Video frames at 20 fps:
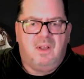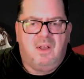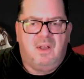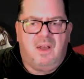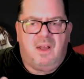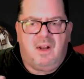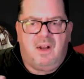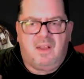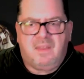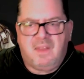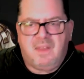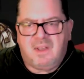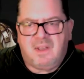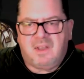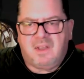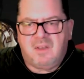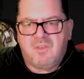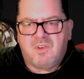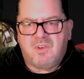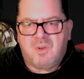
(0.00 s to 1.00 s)
and I think it
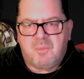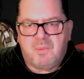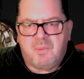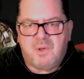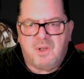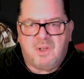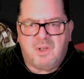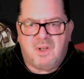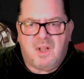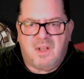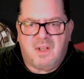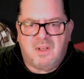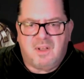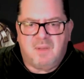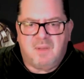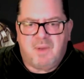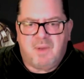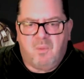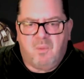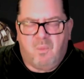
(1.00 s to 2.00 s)
gives you a pretty good idea
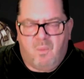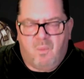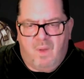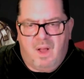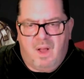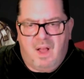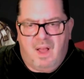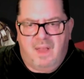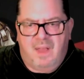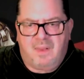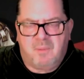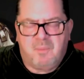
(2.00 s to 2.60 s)
about why